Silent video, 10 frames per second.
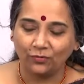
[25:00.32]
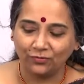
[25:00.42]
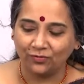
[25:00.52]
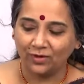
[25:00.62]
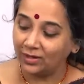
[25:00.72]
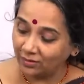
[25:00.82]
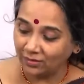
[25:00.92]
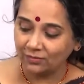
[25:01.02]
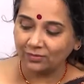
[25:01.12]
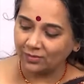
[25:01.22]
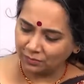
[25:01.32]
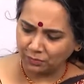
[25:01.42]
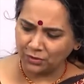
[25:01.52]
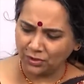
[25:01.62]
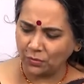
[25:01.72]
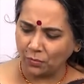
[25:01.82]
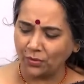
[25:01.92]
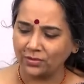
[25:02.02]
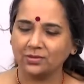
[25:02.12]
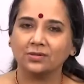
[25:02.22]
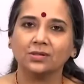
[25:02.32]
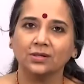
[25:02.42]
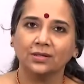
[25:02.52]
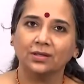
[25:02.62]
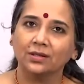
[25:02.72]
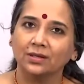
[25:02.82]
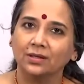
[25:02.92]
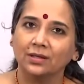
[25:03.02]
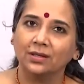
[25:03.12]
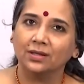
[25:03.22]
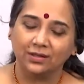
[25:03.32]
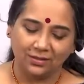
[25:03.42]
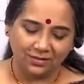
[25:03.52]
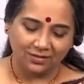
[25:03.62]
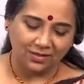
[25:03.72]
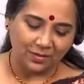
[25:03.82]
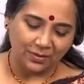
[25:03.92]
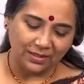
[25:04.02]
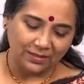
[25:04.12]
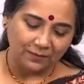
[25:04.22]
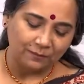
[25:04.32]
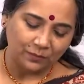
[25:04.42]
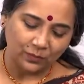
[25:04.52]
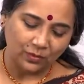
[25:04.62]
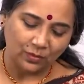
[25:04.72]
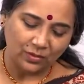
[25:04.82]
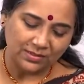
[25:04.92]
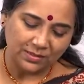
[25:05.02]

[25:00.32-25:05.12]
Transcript: of another pretty important uh, gamaka called